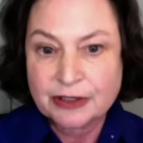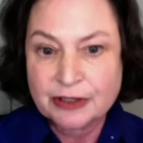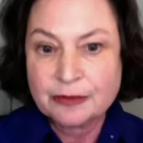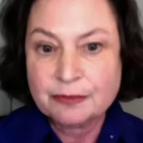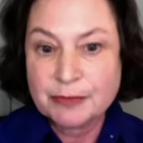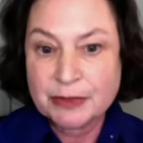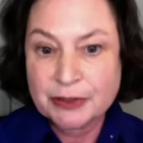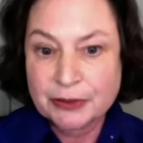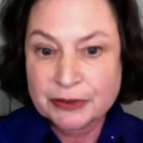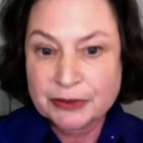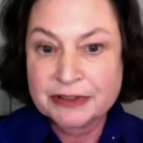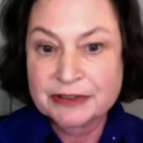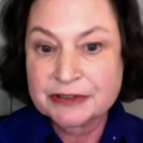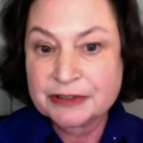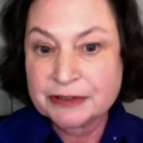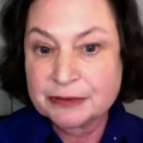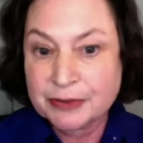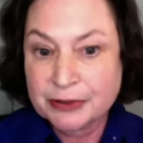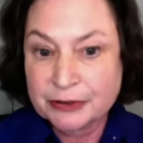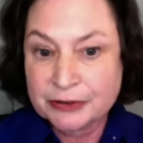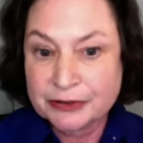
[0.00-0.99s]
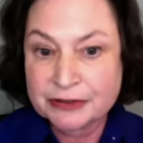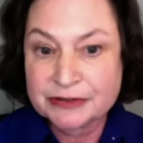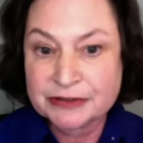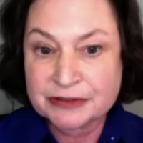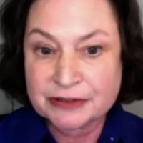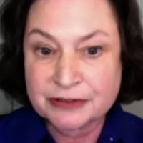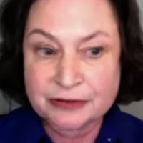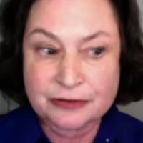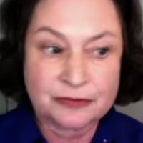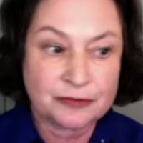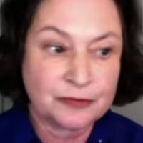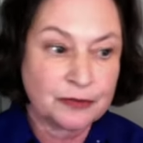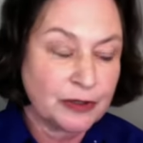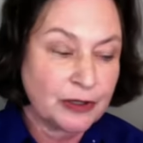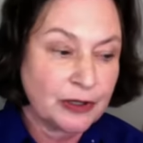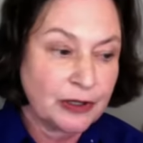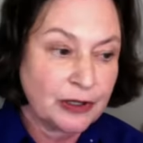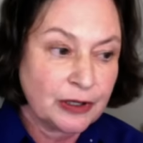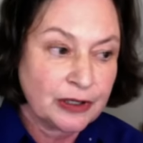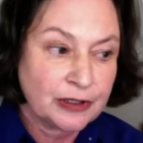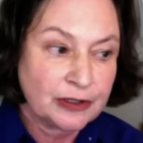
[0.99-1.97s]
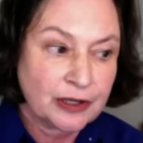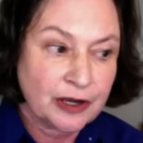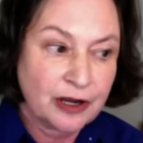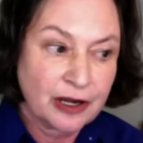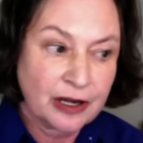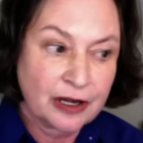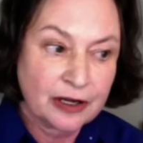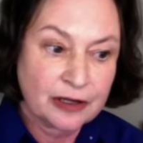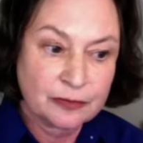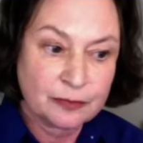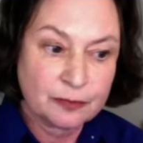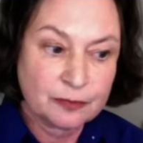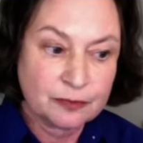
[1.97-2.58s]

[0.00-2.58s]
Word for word: Millions and millions of uh,